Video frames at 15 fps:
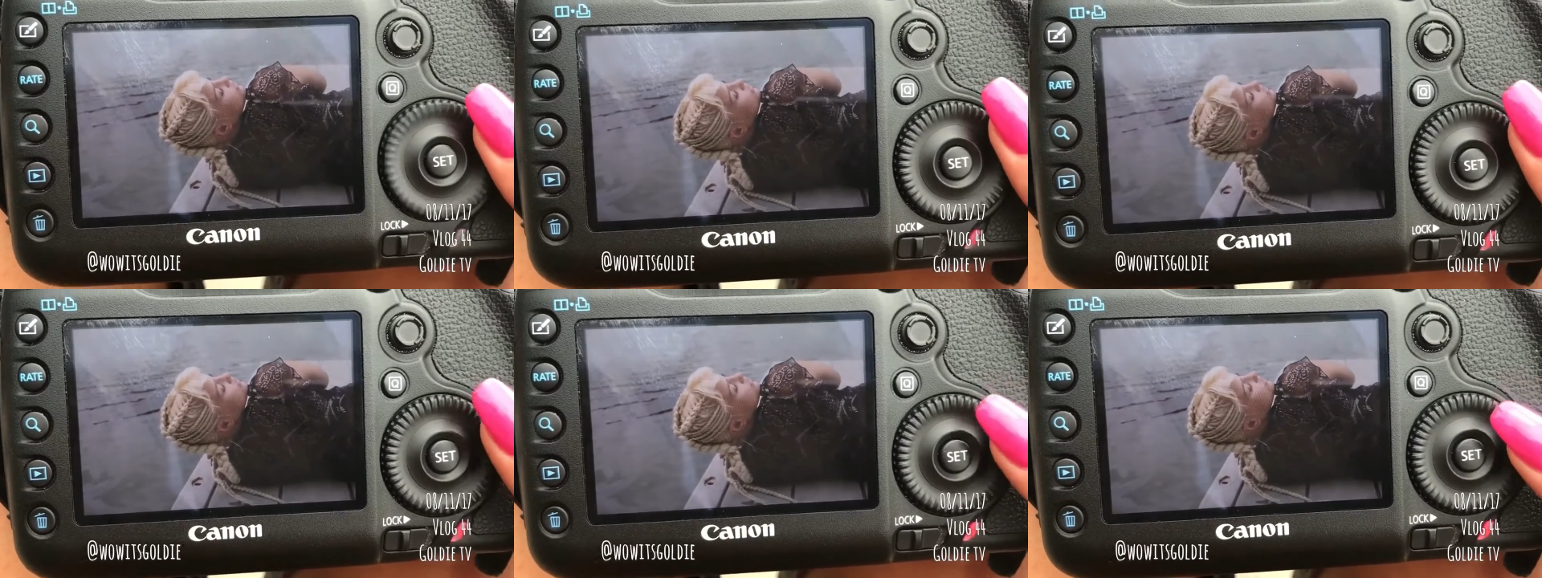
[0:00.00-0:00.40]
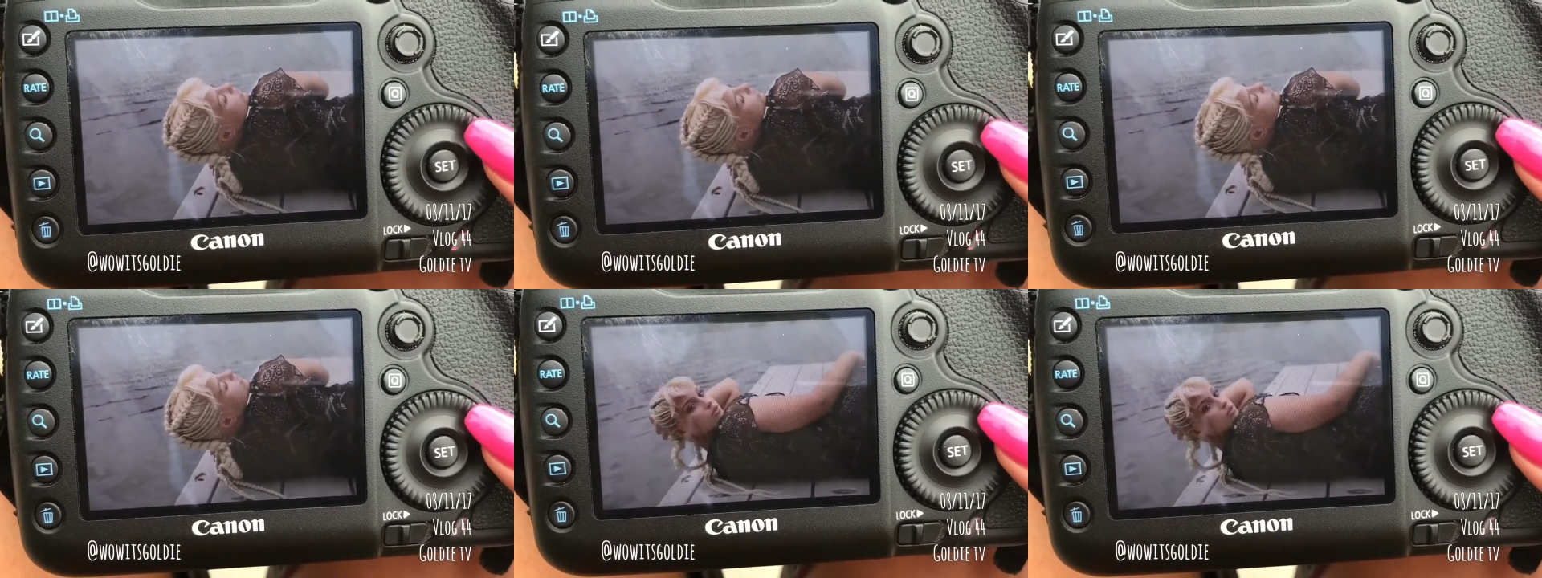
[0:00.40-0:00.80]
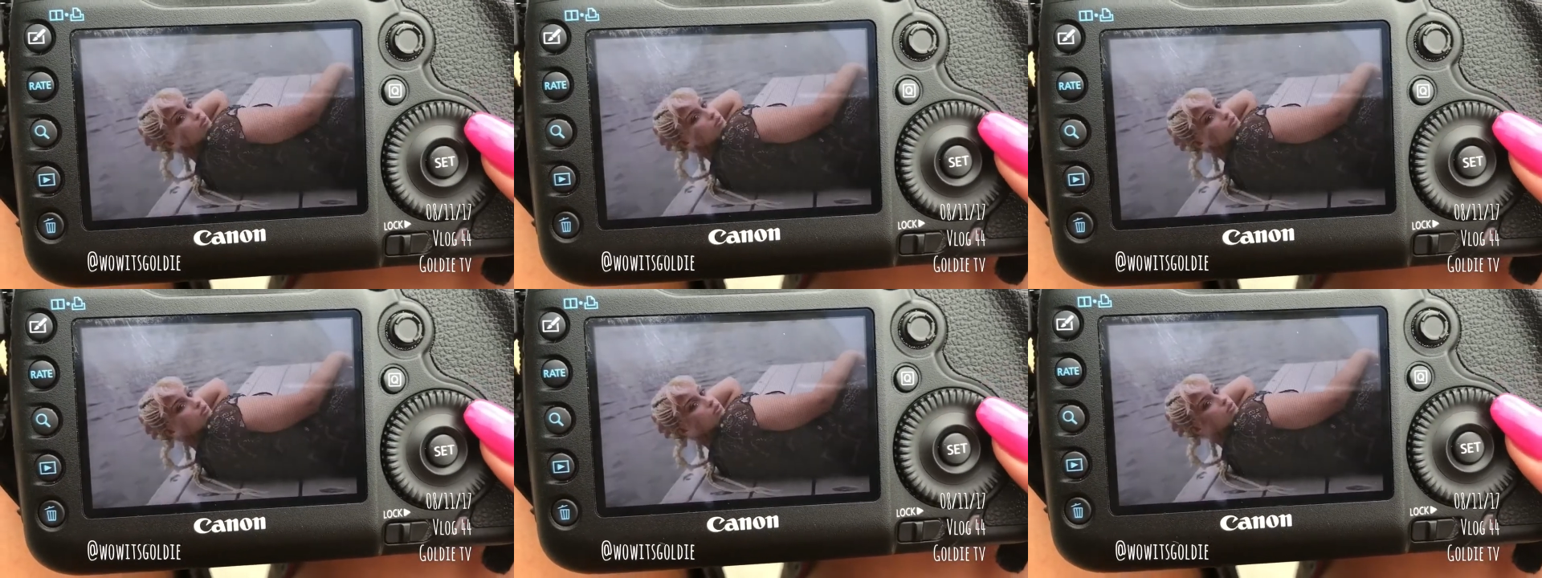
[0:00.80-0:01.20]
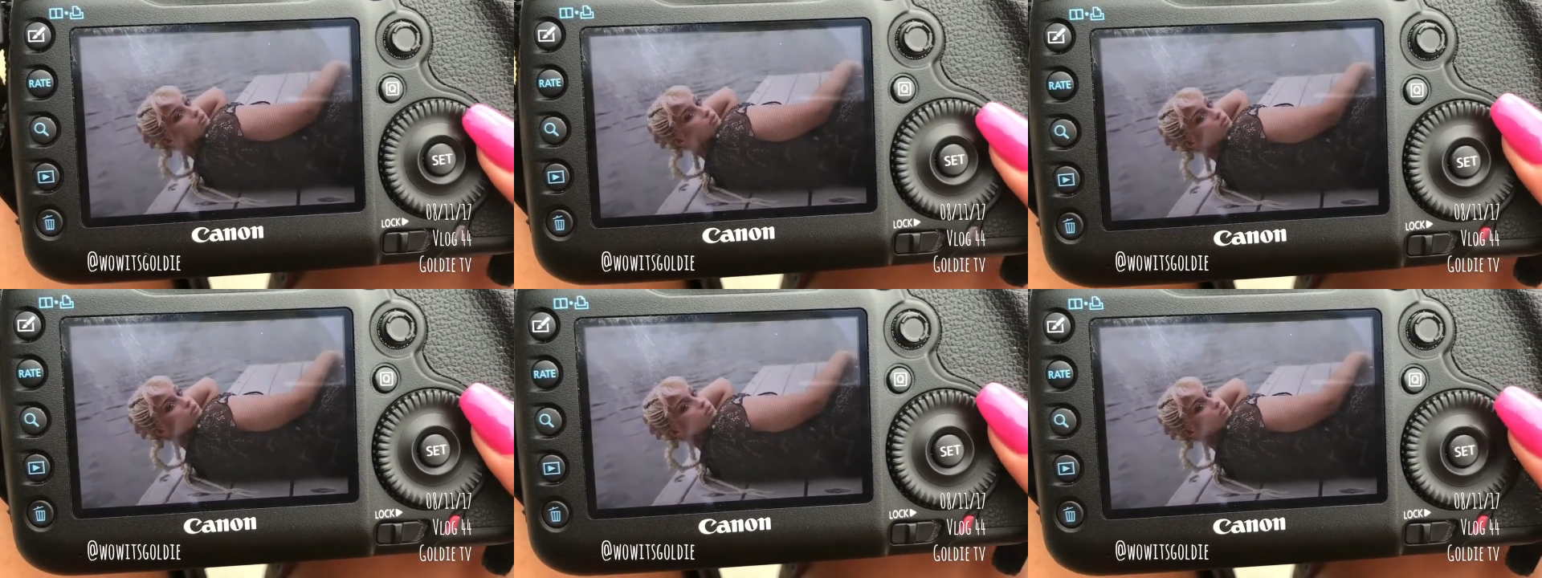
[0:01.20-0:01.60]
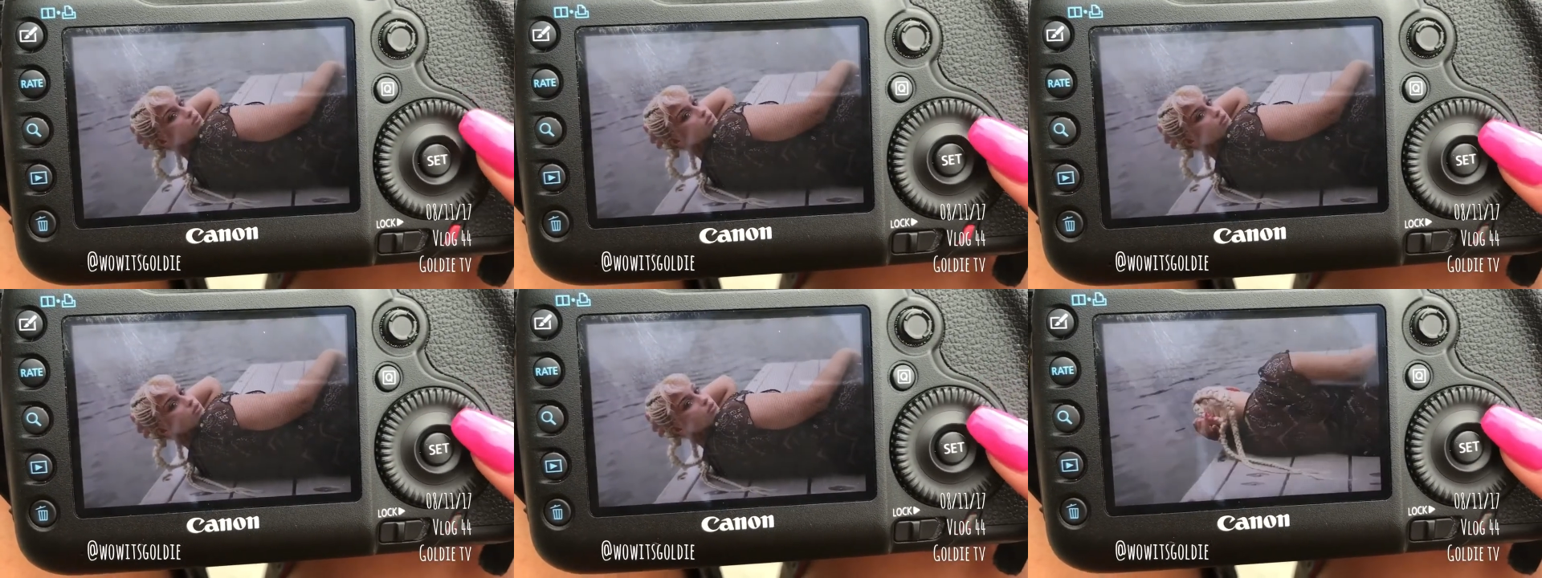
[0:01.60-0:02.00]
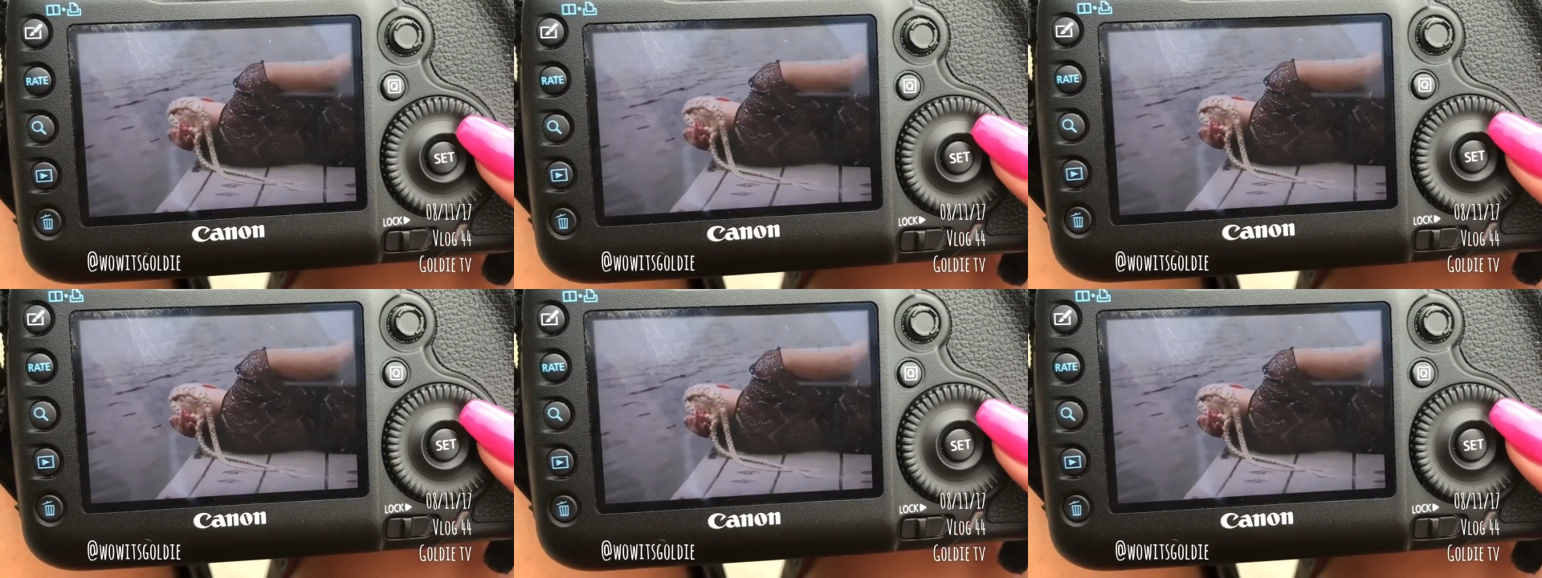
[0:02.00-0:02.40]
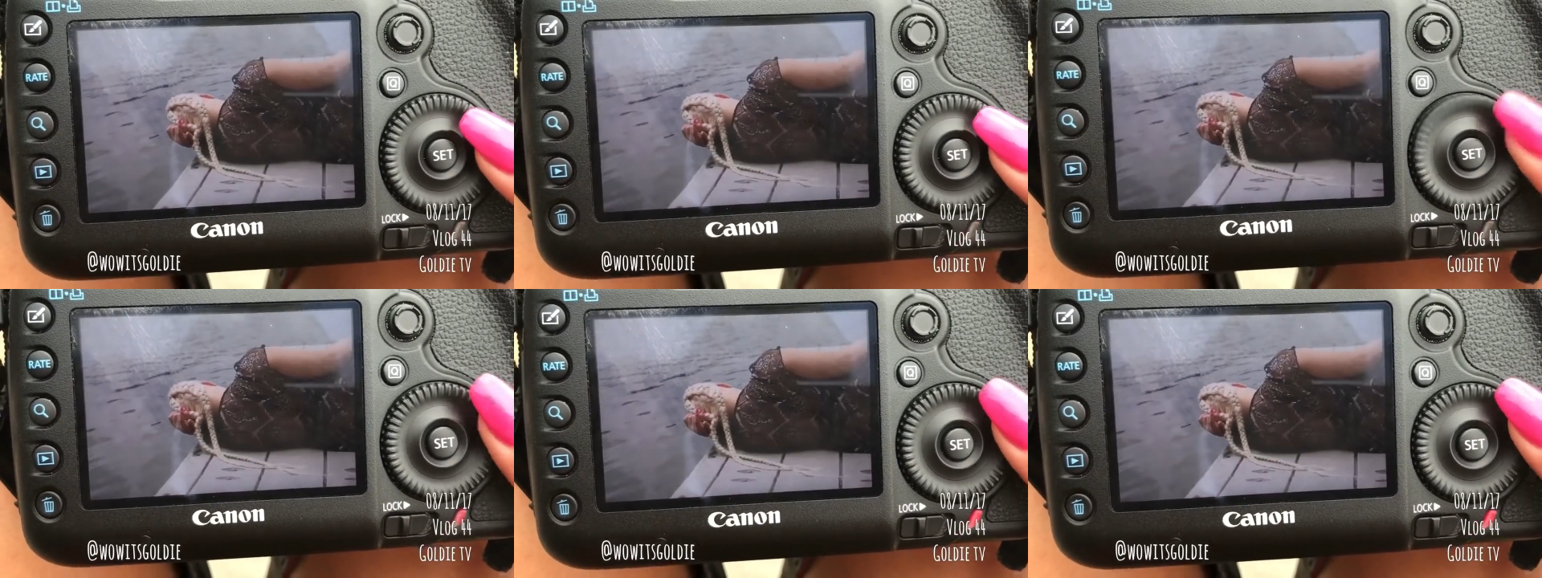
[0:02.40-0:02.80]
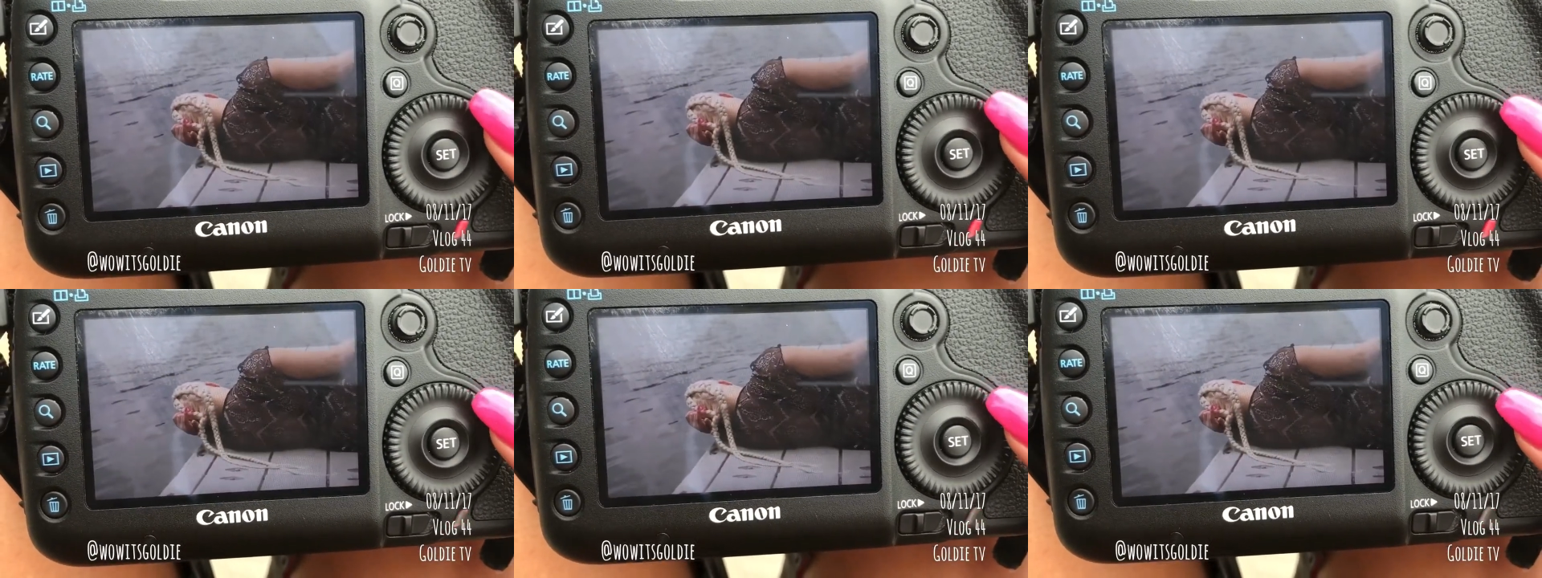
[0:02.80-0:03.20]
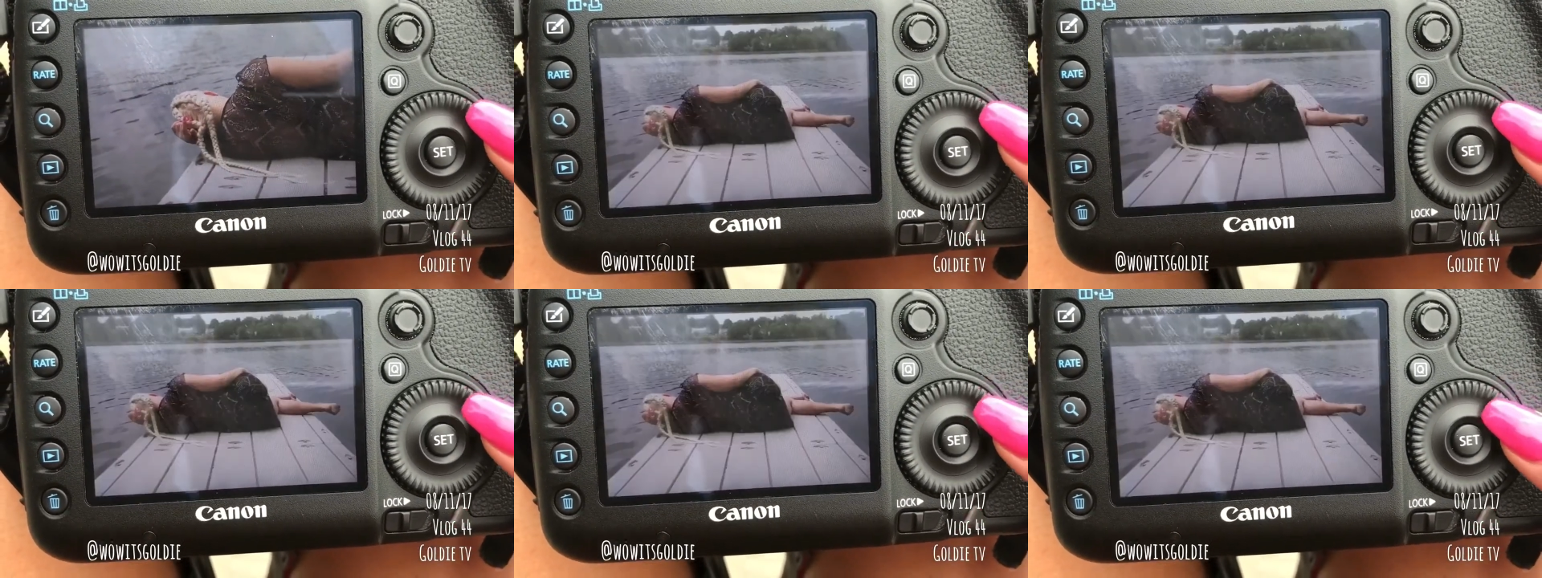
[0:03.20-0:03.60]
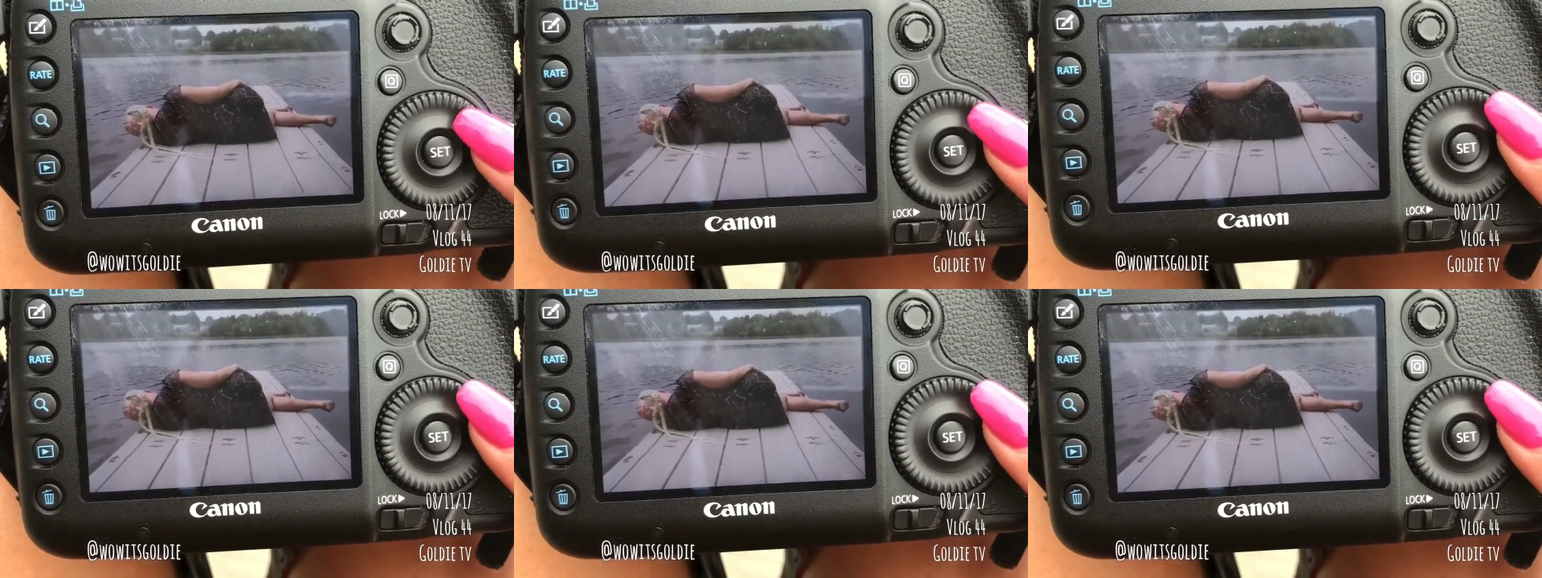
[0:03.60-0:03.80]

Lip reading: No face is visible, so there are no lips to read.